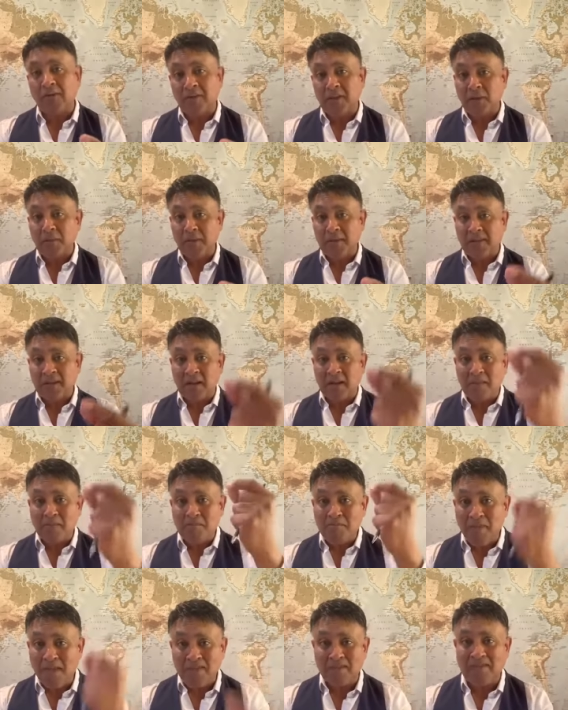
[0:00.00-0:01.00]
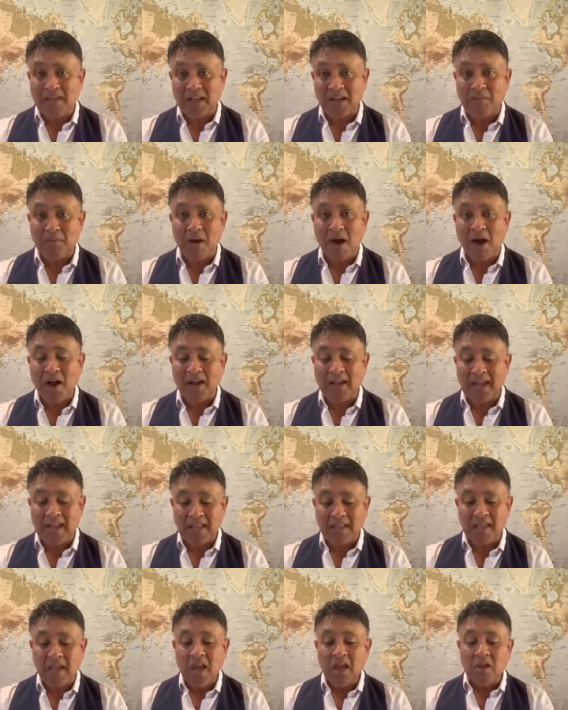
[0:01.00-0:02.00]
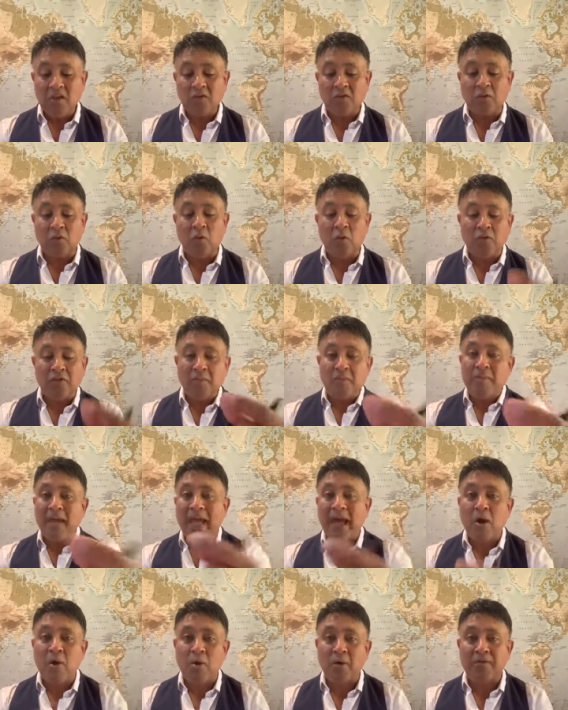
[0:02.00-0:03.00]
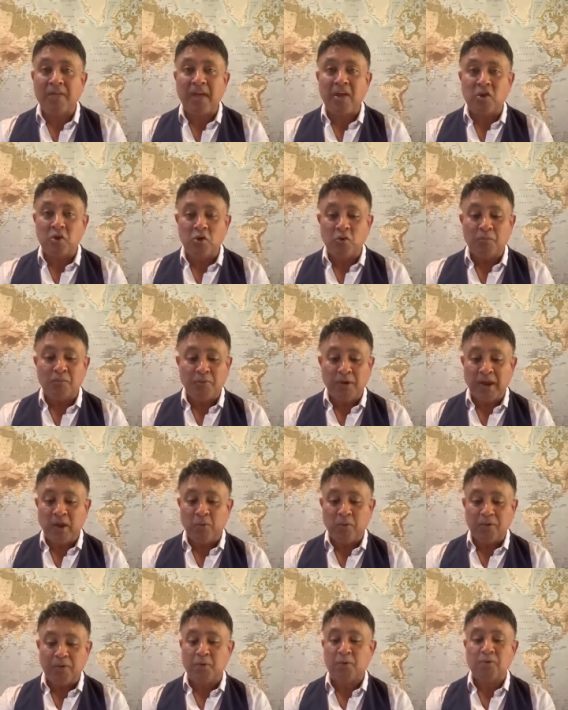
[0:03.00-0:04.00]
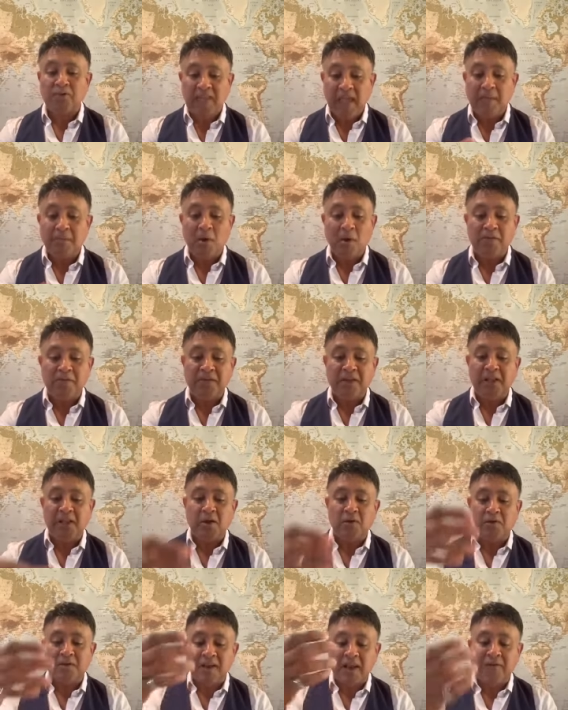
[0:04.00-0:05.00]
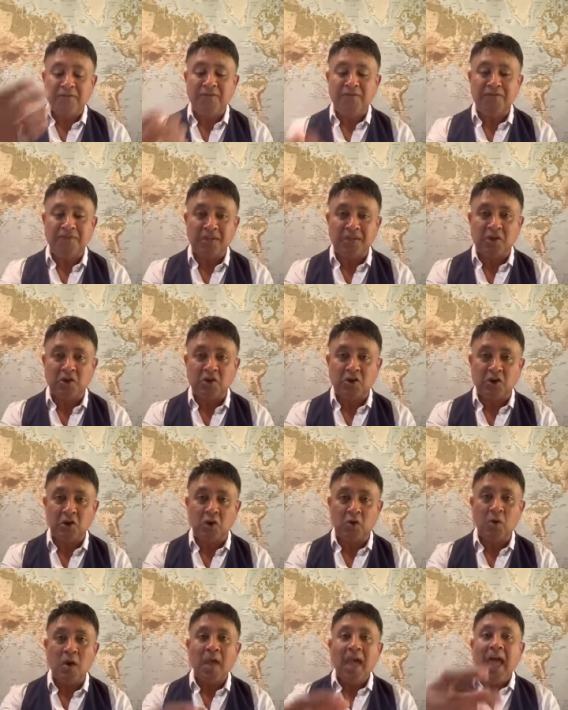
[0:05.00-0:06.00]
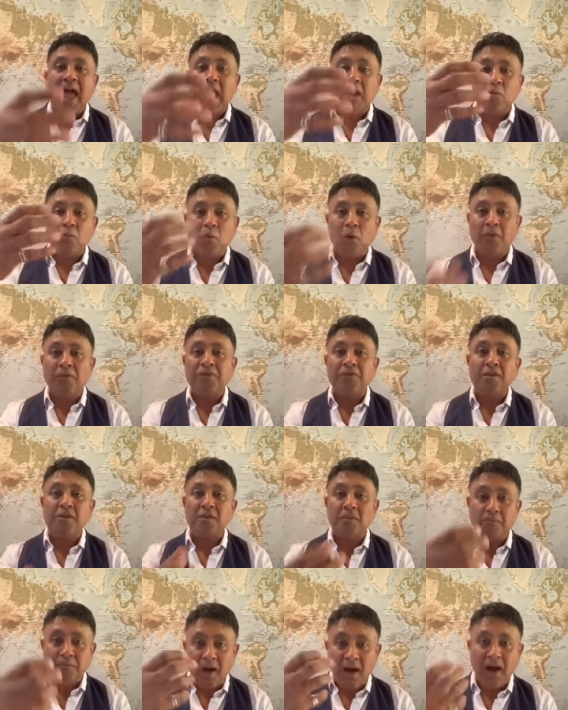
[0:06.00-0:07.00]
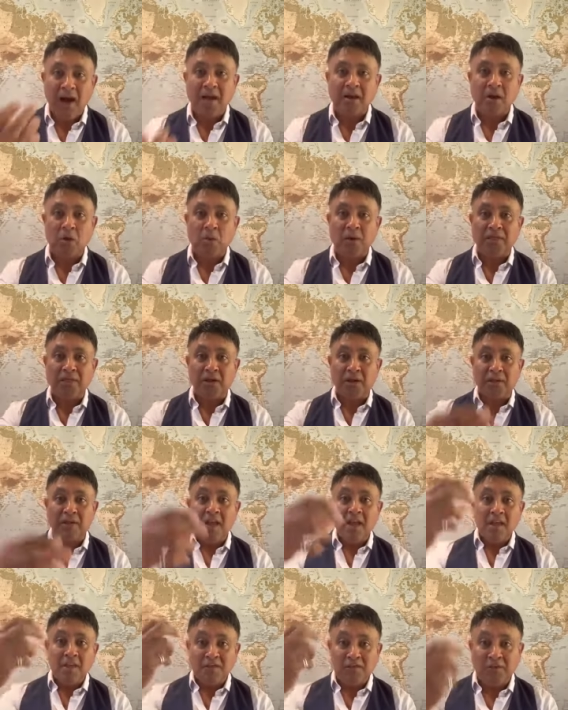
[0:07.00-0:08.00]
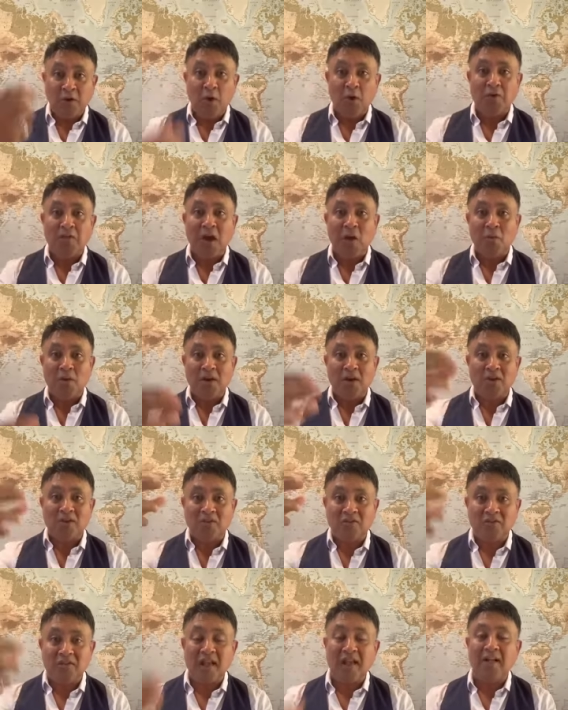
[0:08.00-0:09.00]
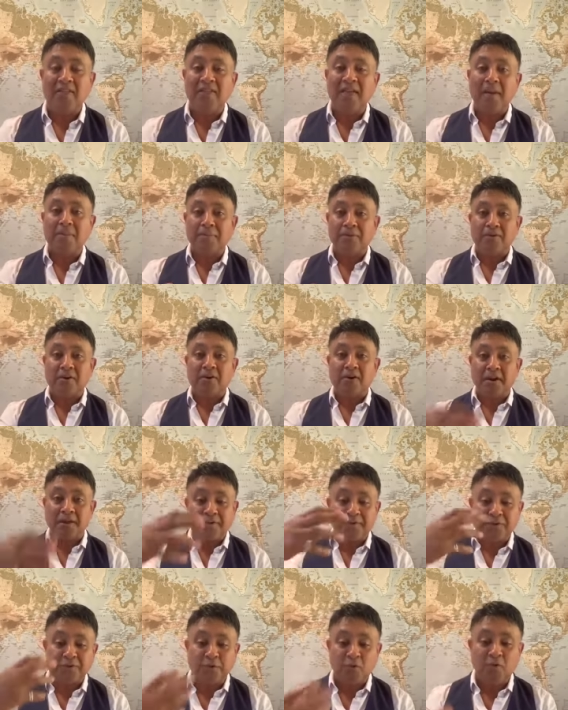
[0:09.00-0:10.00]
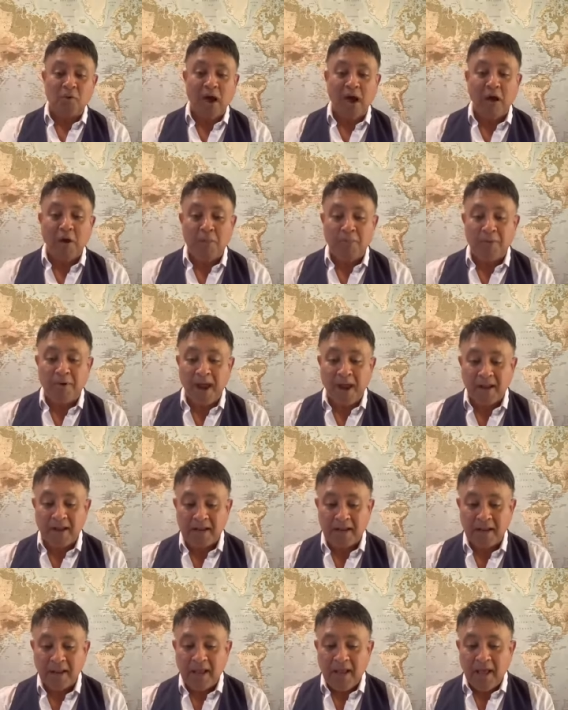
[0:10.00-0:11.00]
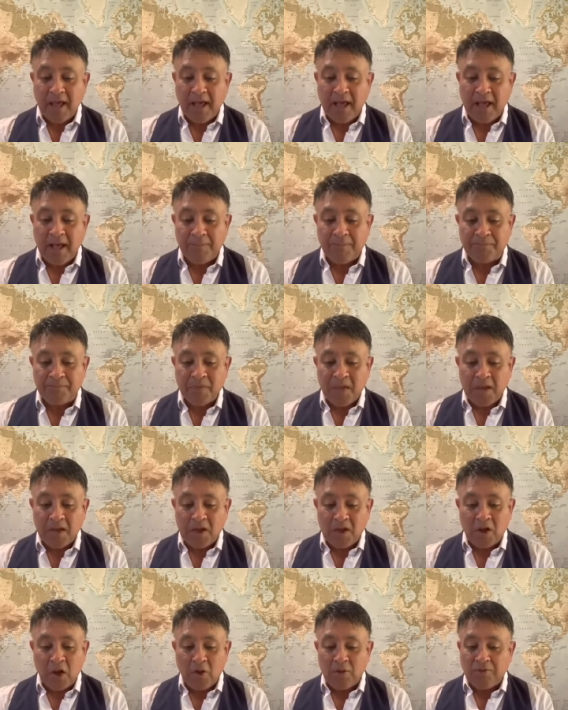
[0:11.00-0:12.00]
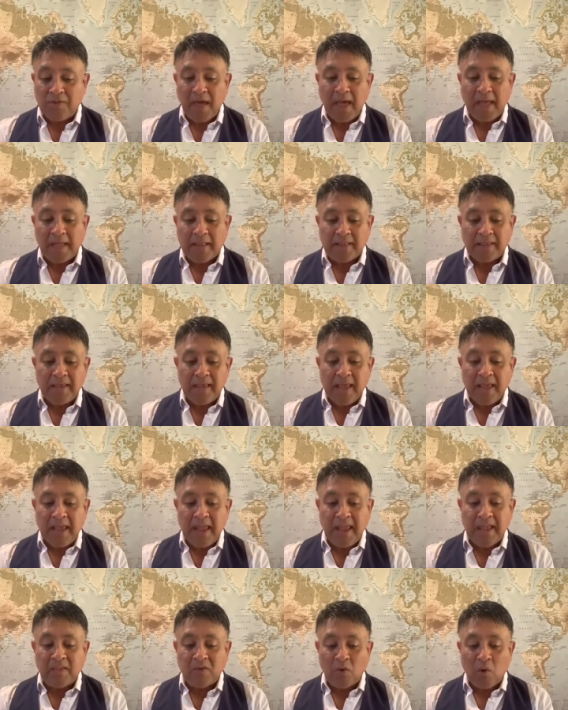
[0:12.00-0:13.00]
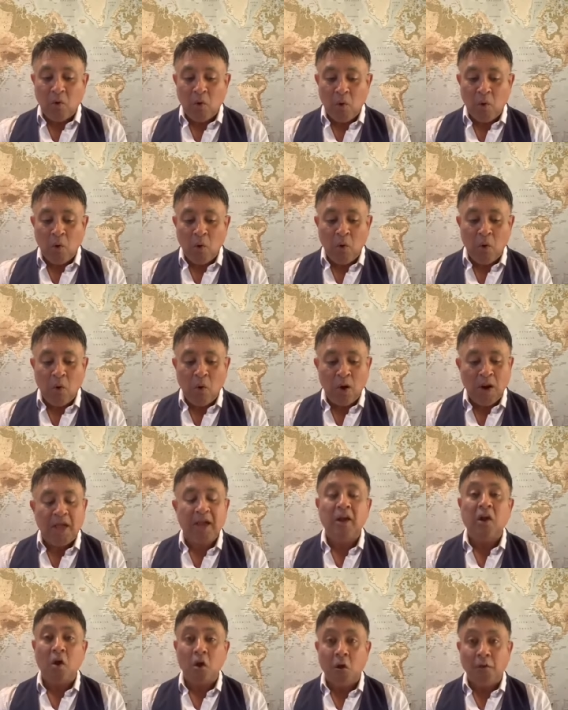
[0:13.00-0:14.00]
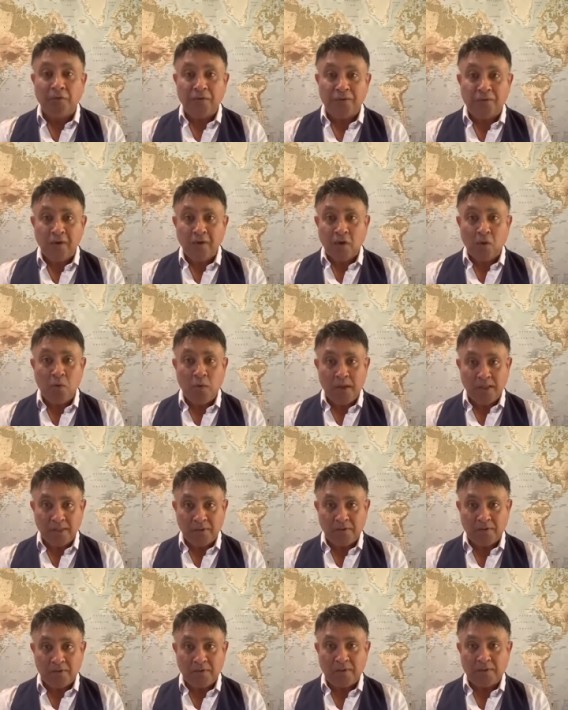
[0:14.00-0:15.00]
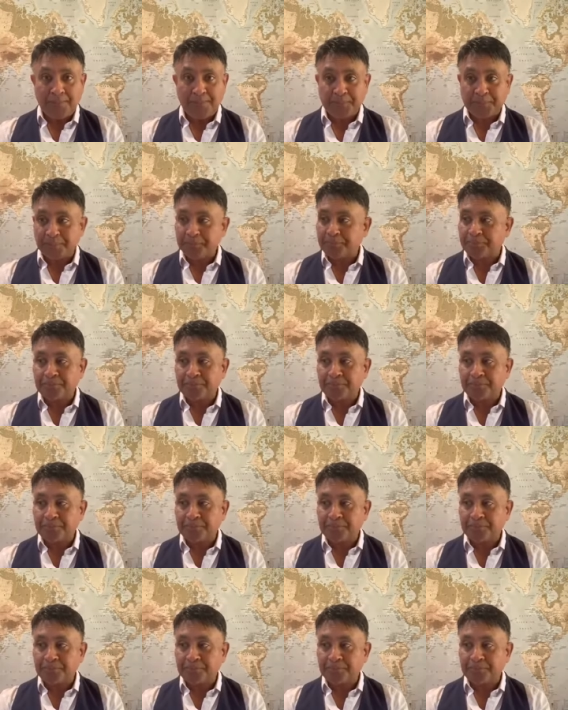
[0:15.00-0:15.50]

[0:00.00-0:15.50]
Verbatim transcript: wanted to be in the domestic market, saw the power that you bring with your demo videos and everything you do, and wanted to partner with us so that we could sell their products through our brand. Um, you know, that is all a consequence